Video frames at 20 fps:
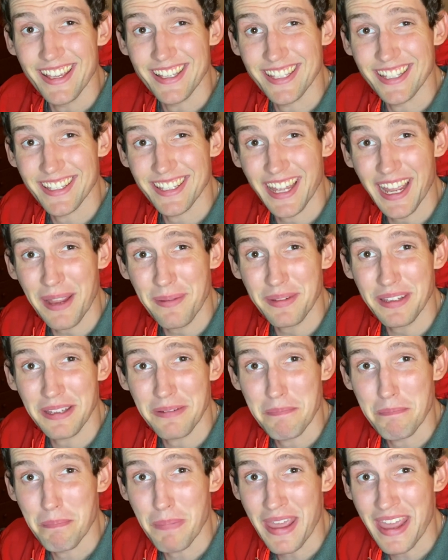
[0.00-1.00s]
Is it time to
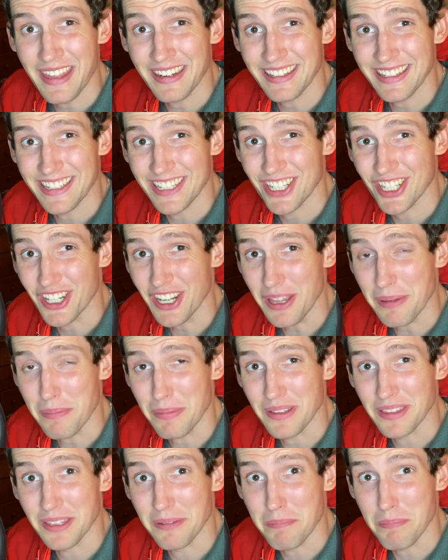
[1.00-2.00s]
abandon ship
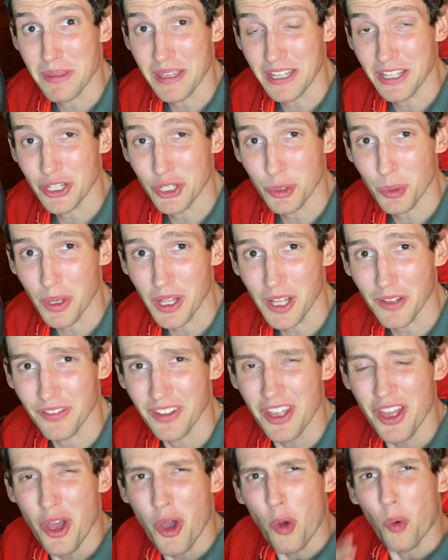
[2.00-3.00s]
in the Big 12?
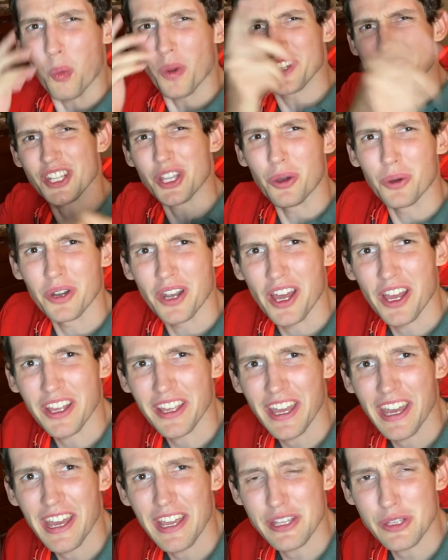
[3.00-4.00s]
What's going on,
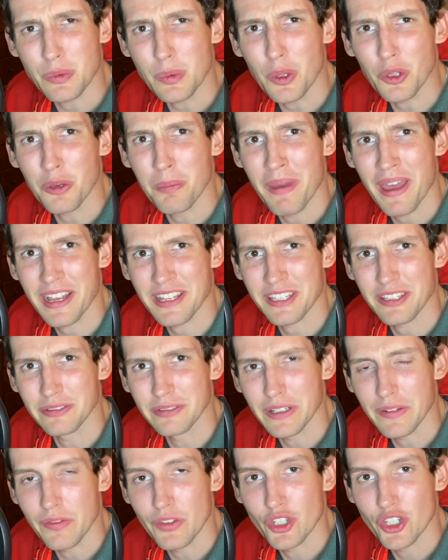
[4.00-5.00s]
guys? Welcome back to the
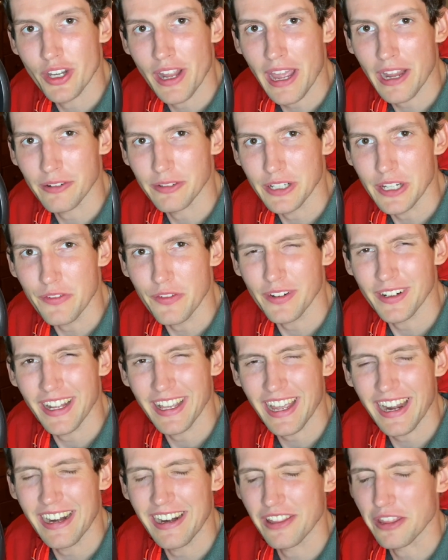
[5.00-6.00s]
Reef the Jack Reefer, and I
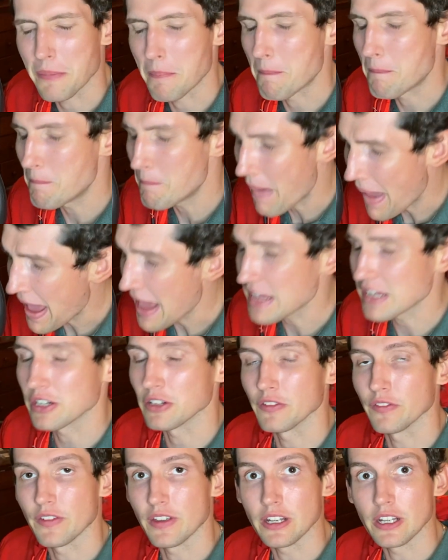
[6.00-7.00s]
got another
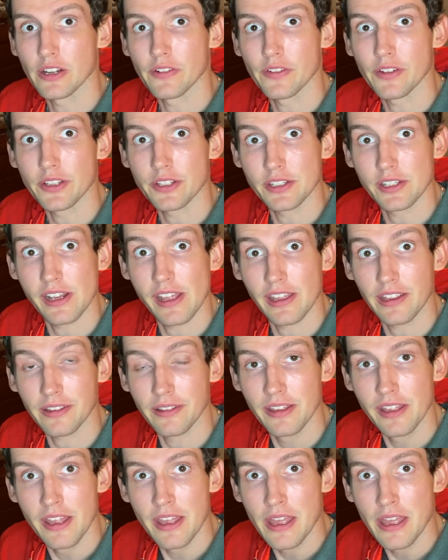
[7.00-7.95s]
banger video for you today.